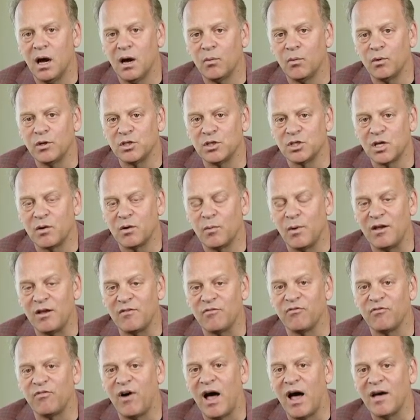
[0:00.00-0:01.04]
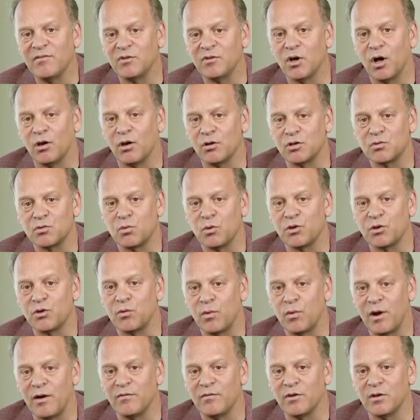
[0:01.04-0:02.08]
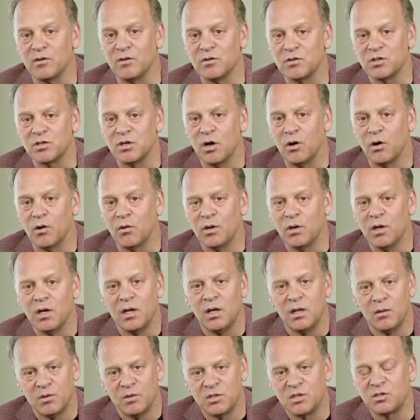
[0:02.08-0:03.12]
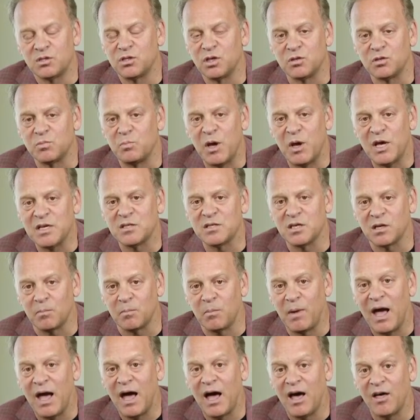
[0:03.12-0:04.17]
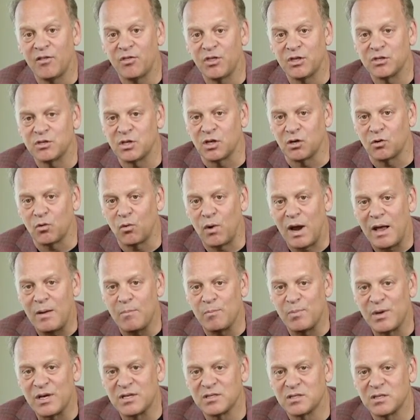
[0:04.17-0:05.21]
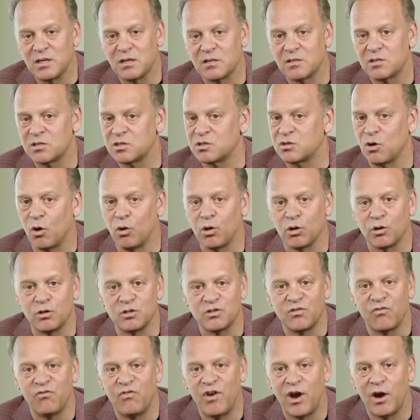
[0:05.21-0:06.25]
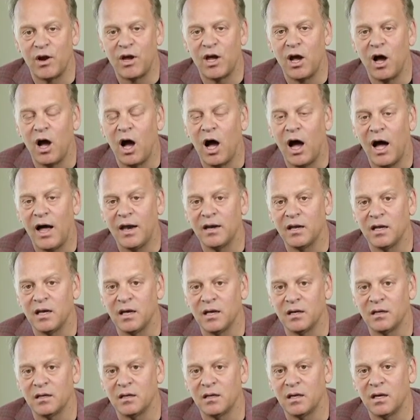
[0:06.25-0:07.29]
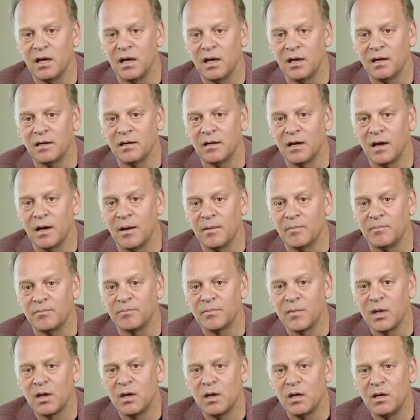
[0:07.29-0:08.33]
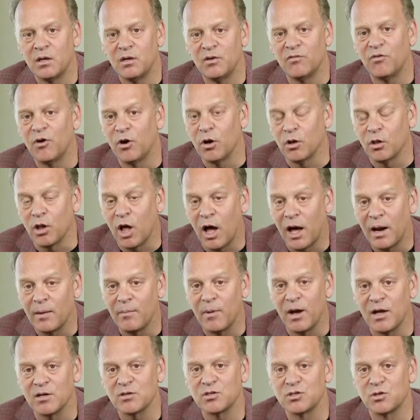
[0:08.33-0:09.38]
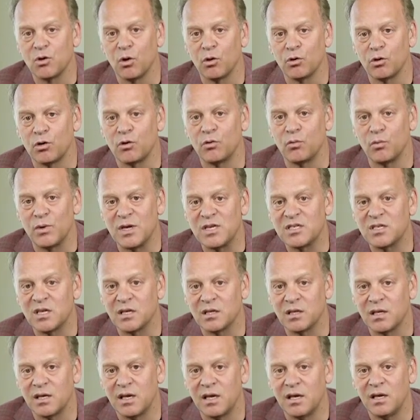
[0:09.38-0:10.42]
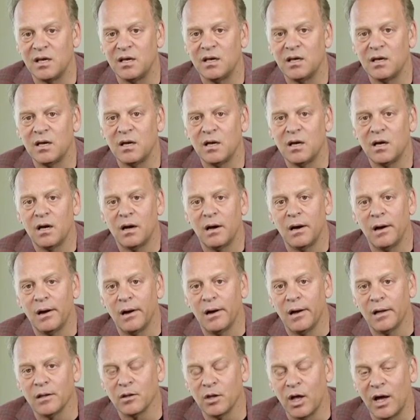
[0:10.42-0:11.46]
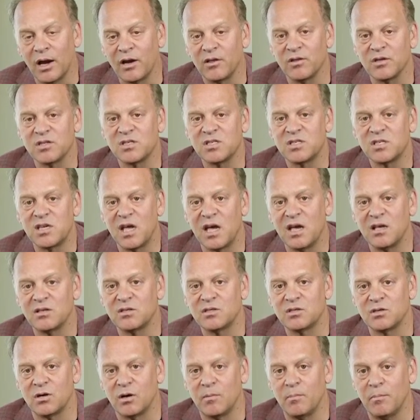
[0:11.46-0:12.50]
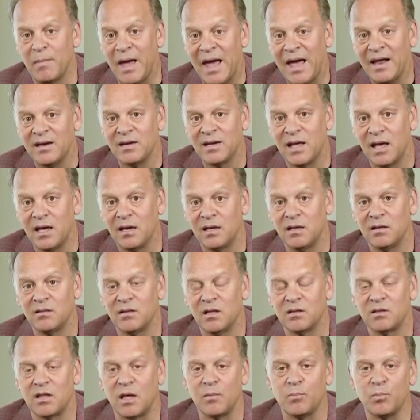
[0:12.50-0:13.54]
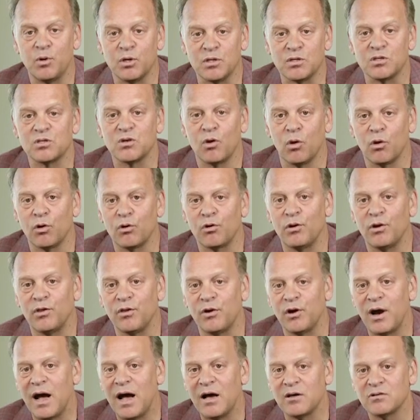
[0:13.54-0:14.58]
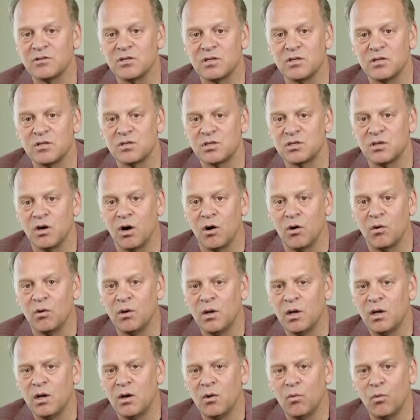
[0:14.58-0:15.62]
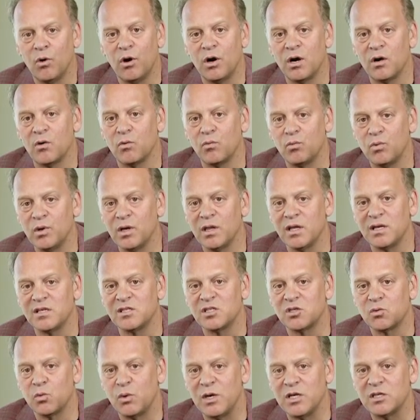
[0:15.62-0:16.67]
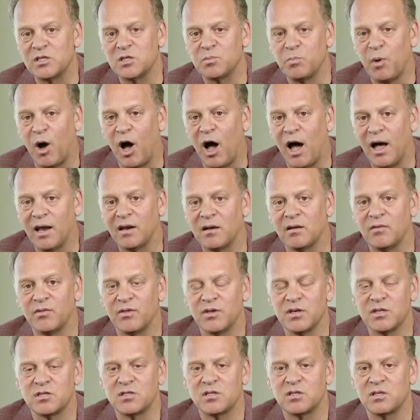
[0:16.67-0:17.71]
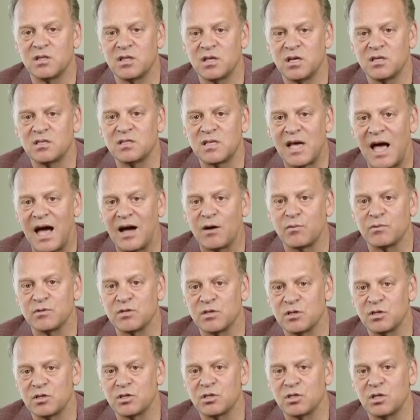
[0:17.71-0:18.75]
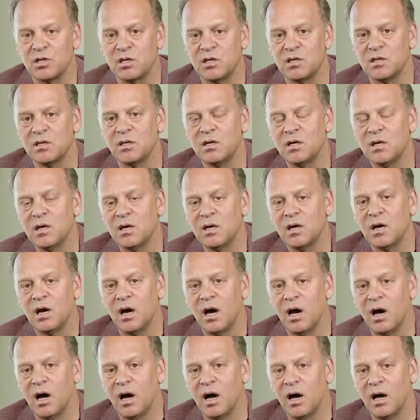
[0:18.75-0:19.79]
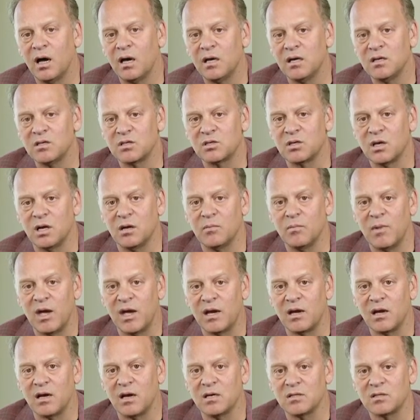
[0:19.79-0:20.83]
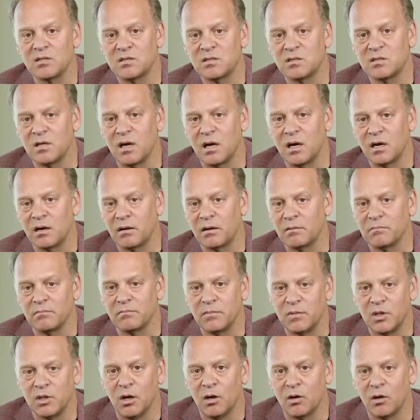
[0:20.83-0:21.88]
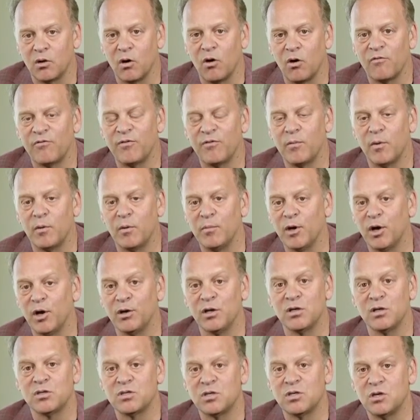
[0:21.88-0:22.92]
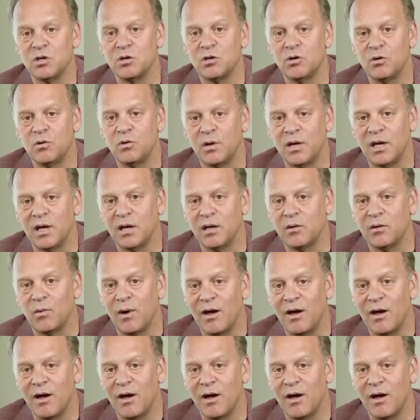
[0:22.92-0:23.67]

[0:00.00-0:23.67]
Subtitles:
we generate $5 worth of revenue. So it's just basic math. It's a great business. Solar is very hot, and you've heard a lot about solar recently. A lot of the states are mandating that they put solar in their houses, so we're in a really sweet spot. This acquisition is going to make us, go from $1.2 million in